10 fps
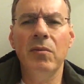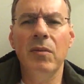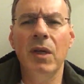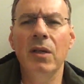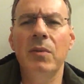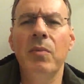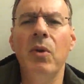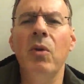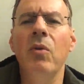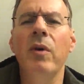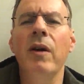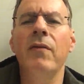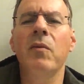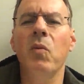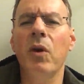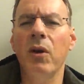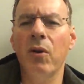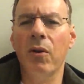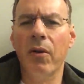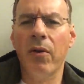made us pull away from one
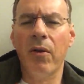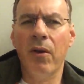Earth